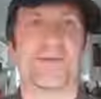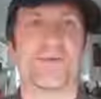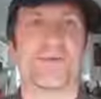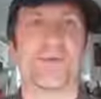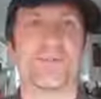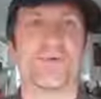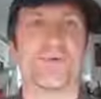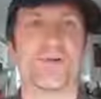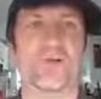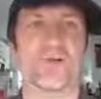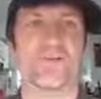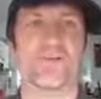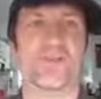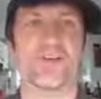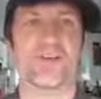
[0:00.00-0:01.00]
Oh, more
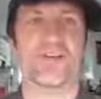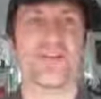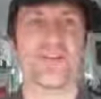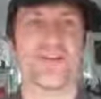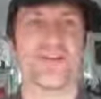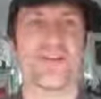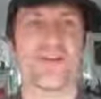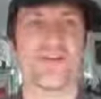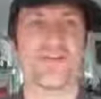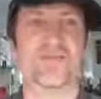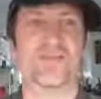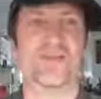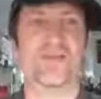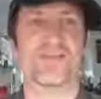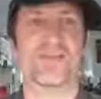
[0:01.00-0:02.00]
love. Love,
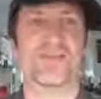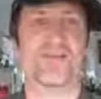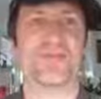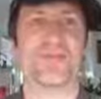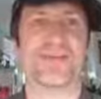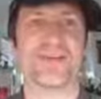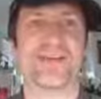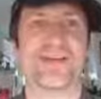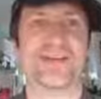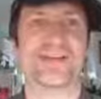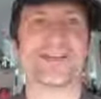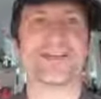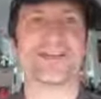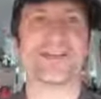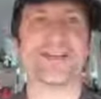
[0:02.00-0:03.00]
love, love.
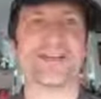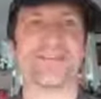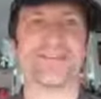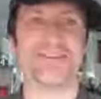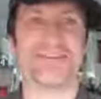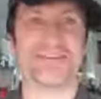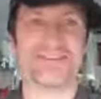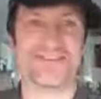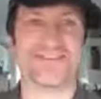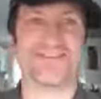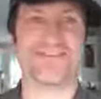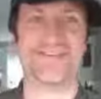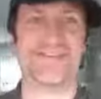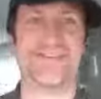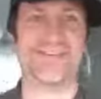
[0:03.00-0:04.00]
Smiley face.
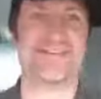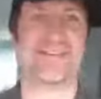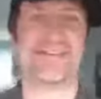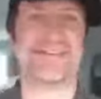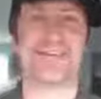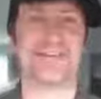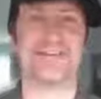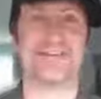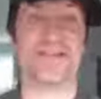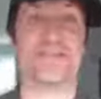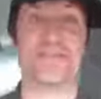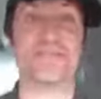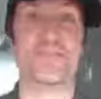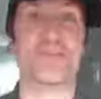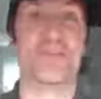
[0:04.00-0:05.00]
Fantastic.
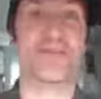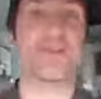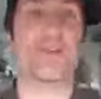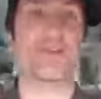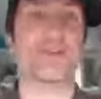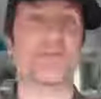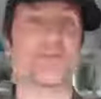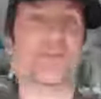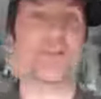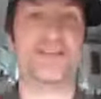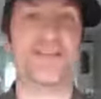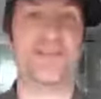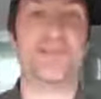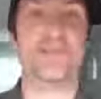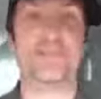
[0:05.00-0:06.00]
So
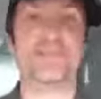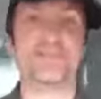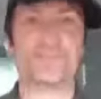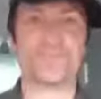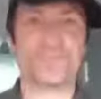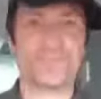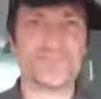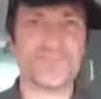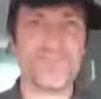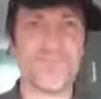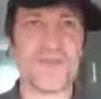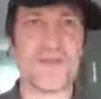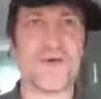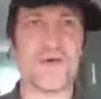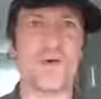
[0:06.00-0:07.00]
Tracy,
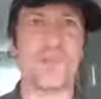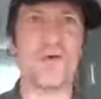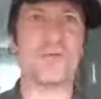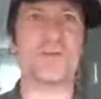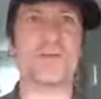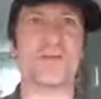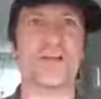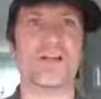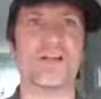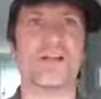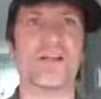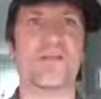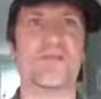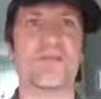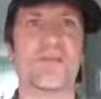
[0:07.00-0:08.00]
what would you like to
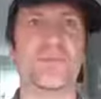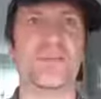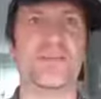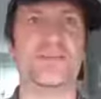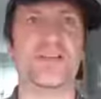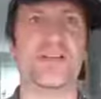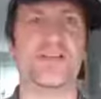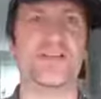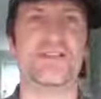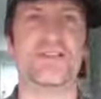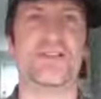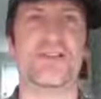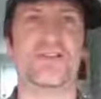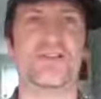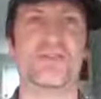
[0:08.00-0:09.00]
get from this session?
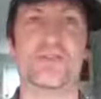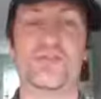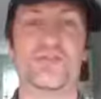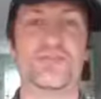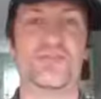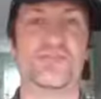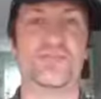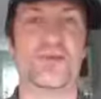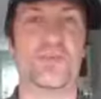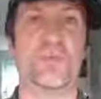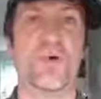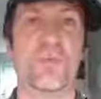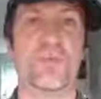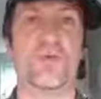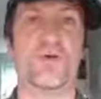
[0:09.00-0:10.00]
It could just be
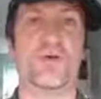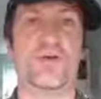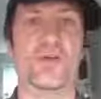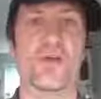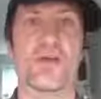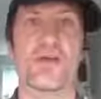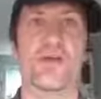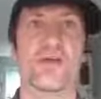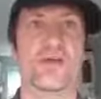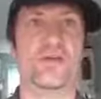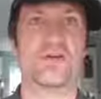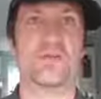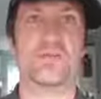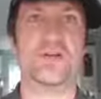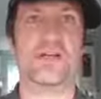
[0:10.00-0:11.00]
one word.
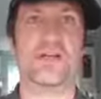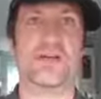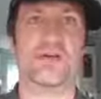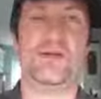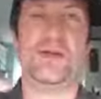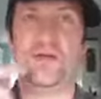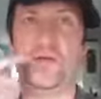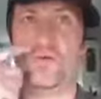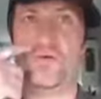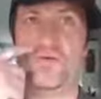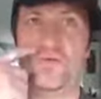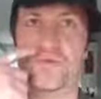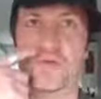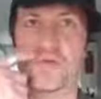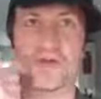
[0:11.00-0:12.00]
Could be an
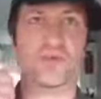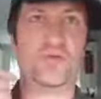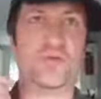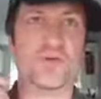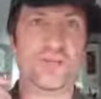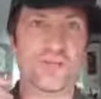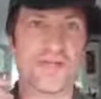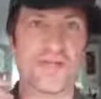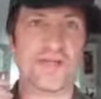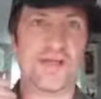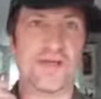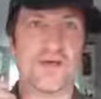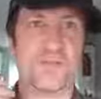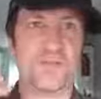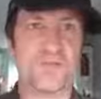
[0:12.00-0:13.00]
overview. I don't want to be
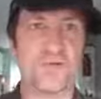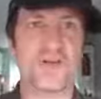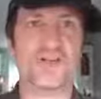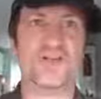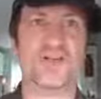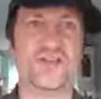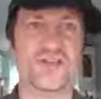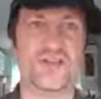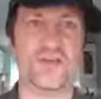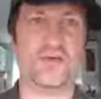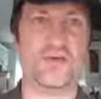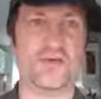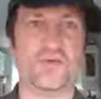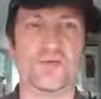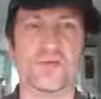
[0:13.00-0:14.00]
preaching to
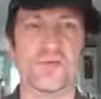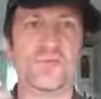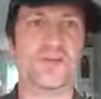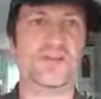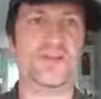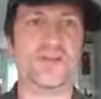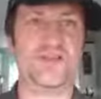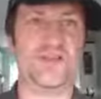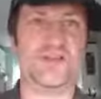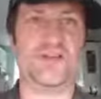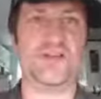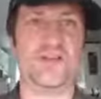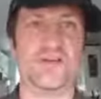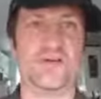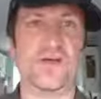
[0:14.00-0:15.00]
you. I don't want to be teaching to
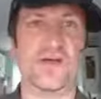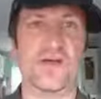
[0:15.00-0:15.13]
you.